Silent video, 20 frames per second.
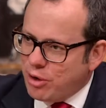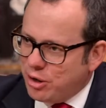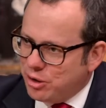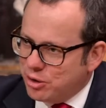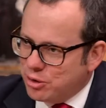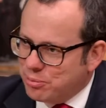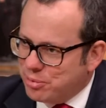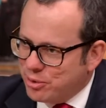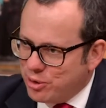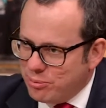wrote
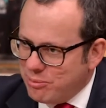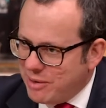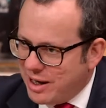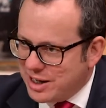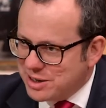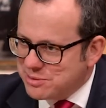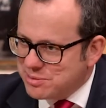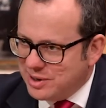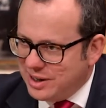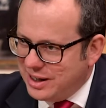your book,
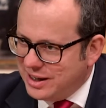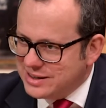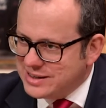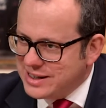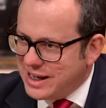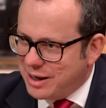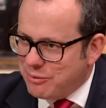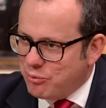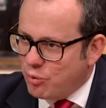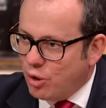Management in
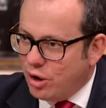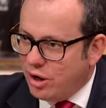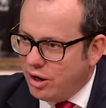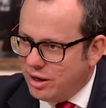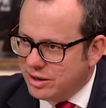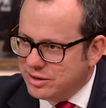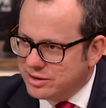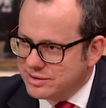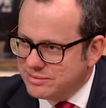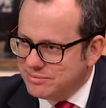Ten
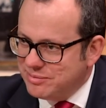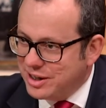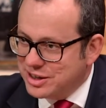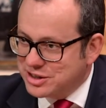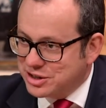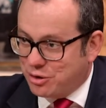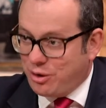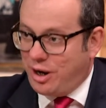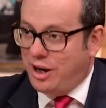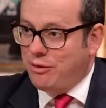Words.
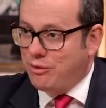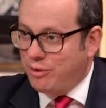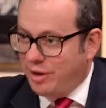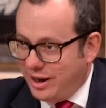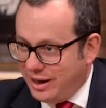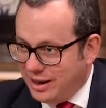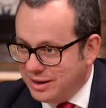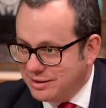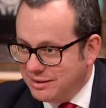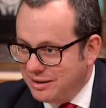It's a great
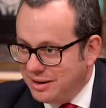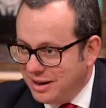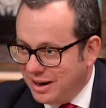read.